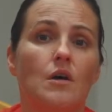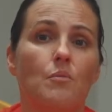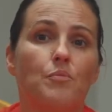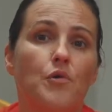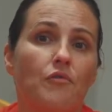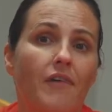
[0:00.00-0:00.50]

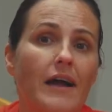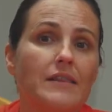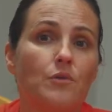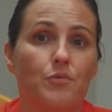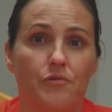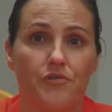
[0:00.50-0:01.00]
Provide
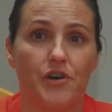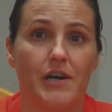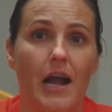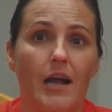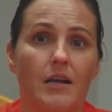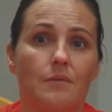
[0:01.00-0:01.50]
the preferred
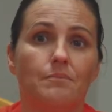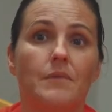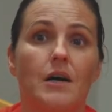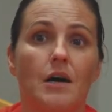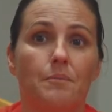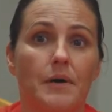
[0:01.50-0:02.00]
item
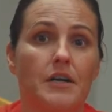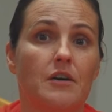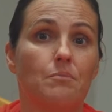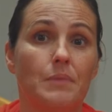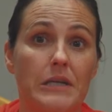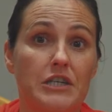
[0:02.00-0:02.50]
upon
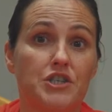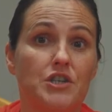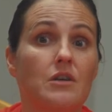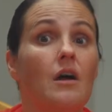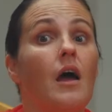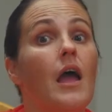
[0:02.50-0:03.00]

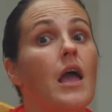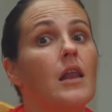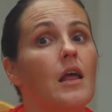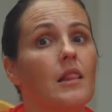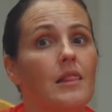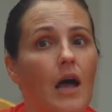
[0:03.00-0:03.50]
completion and
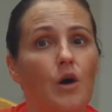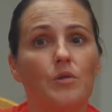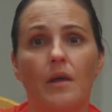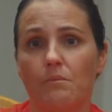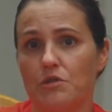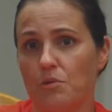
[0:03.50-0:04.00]
allow
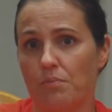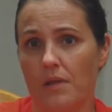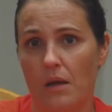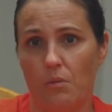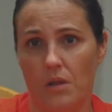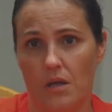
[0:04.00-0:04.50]
them to
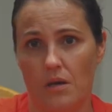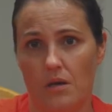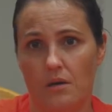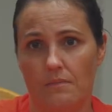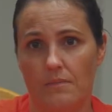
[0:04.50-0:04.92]
play with it.